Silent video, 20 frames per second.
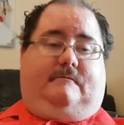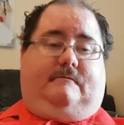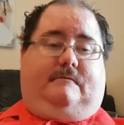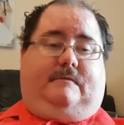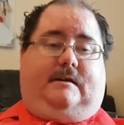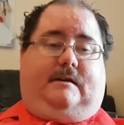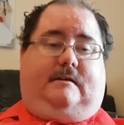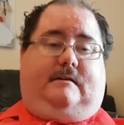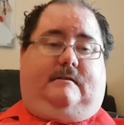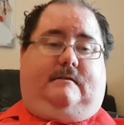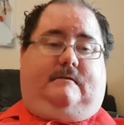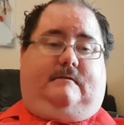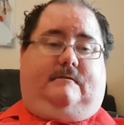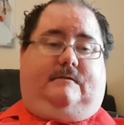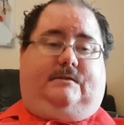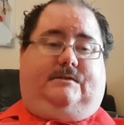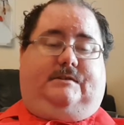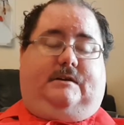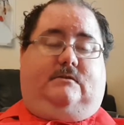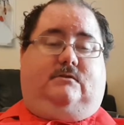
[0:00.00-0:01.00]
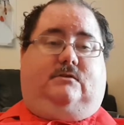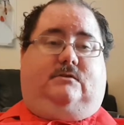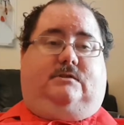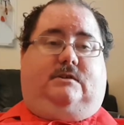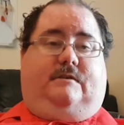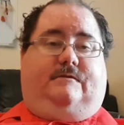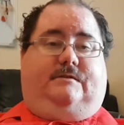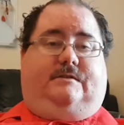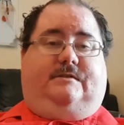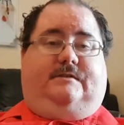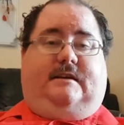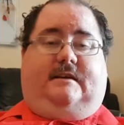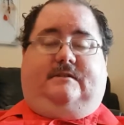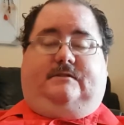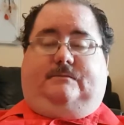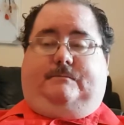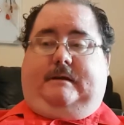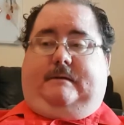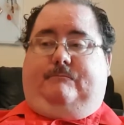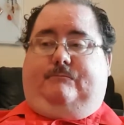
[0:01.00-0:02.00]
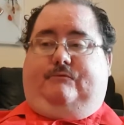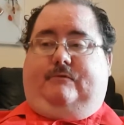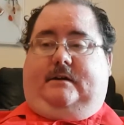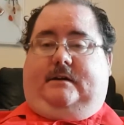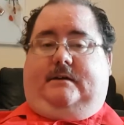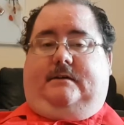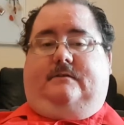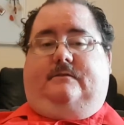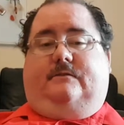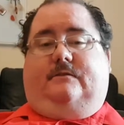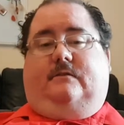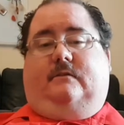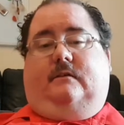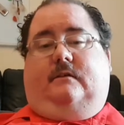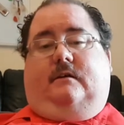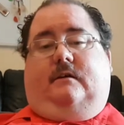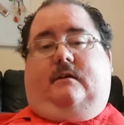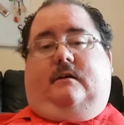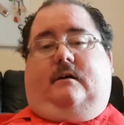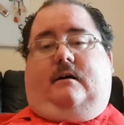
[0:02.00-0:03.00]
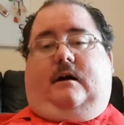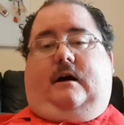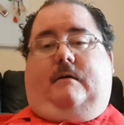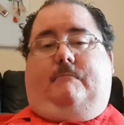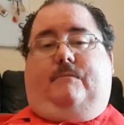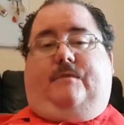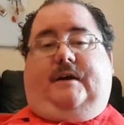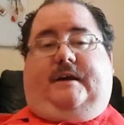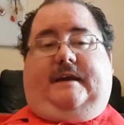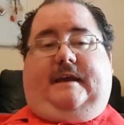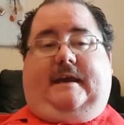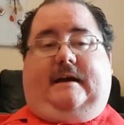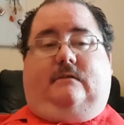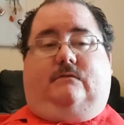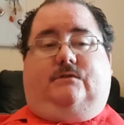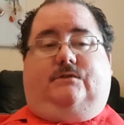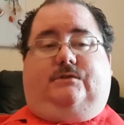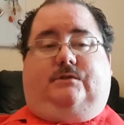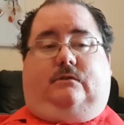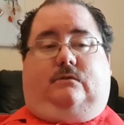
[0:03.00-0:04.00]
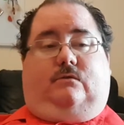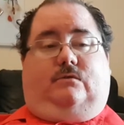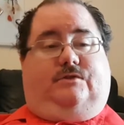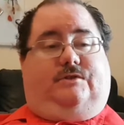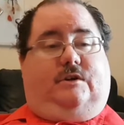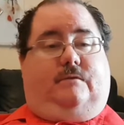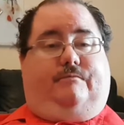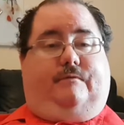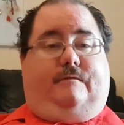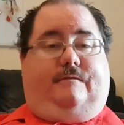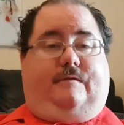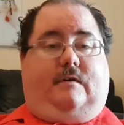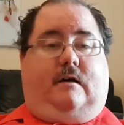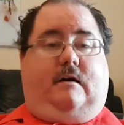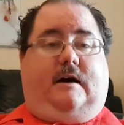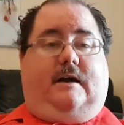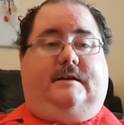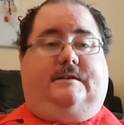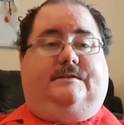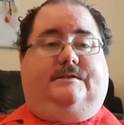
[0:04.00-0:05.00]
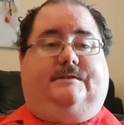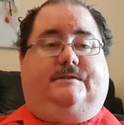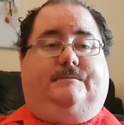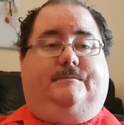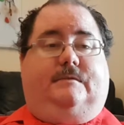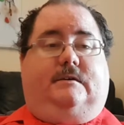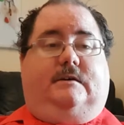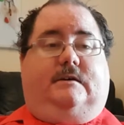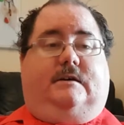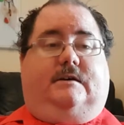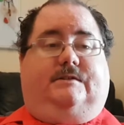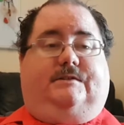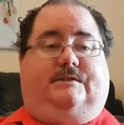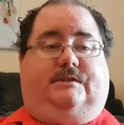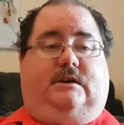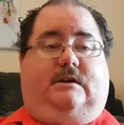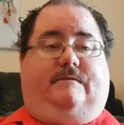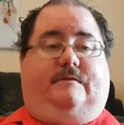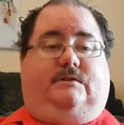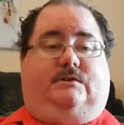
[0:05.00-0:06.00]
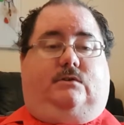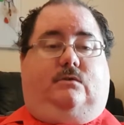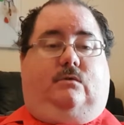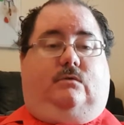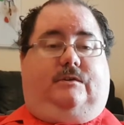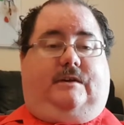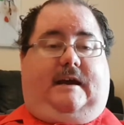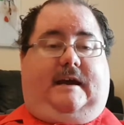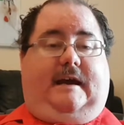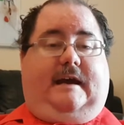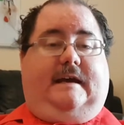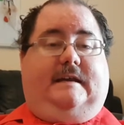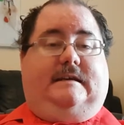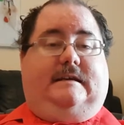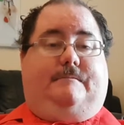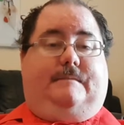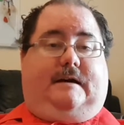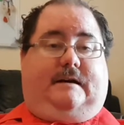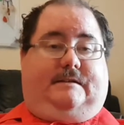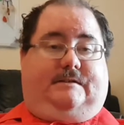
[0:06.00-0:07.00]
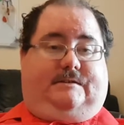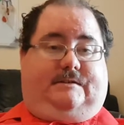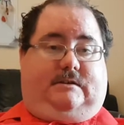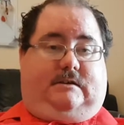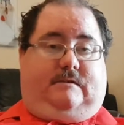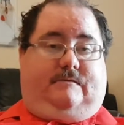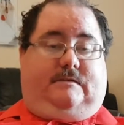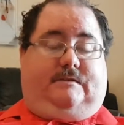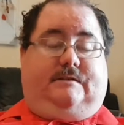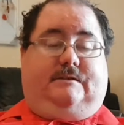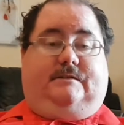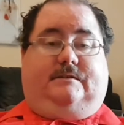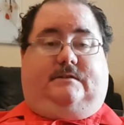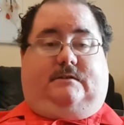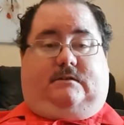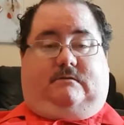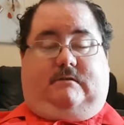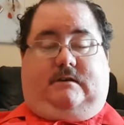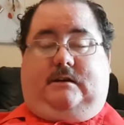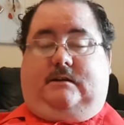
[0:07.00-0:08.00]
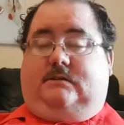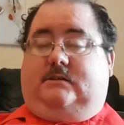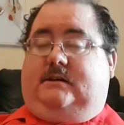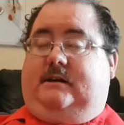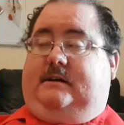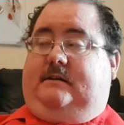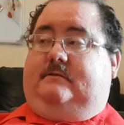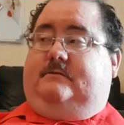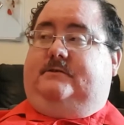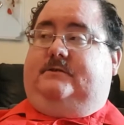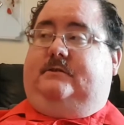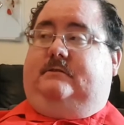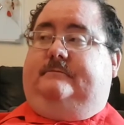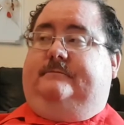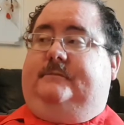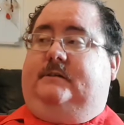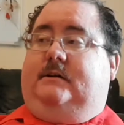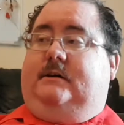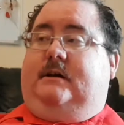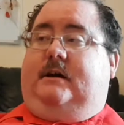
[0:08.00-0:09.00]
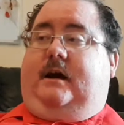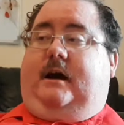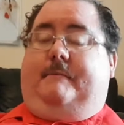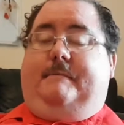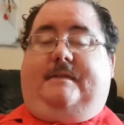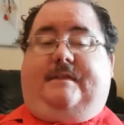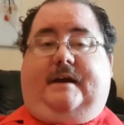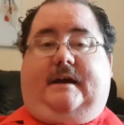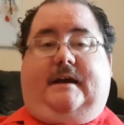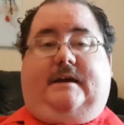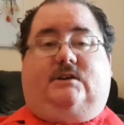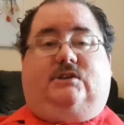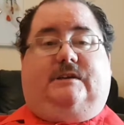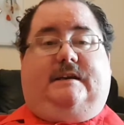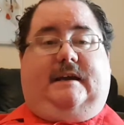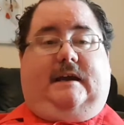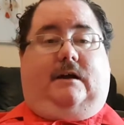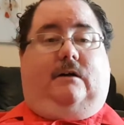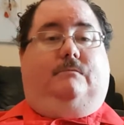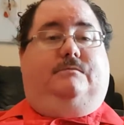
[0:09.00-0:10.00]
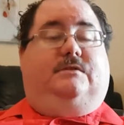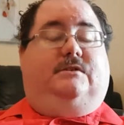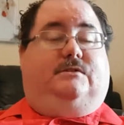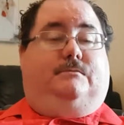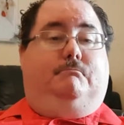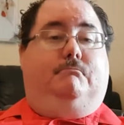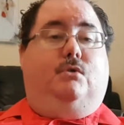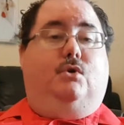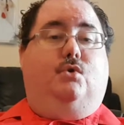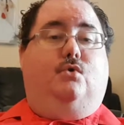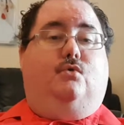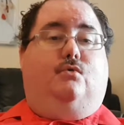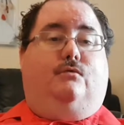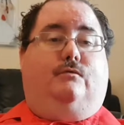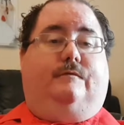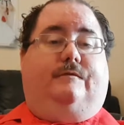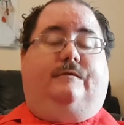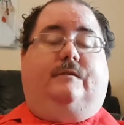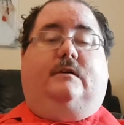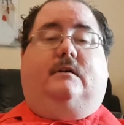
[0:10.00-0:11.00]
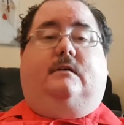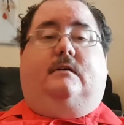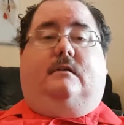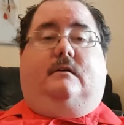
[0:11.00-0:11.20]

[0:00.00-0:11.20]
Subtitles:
the social services has been brilliant. The council also provides a service called the handyman service. This is the Greenwich Council. They actually helped us move